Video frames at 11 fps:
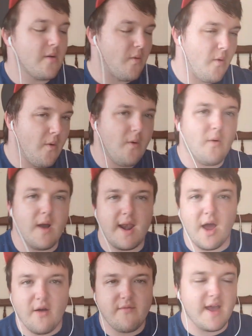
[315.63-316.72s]
Ooh, I
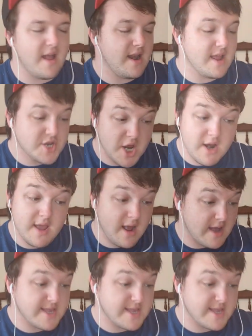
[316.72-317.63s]
love it. Literally, guys,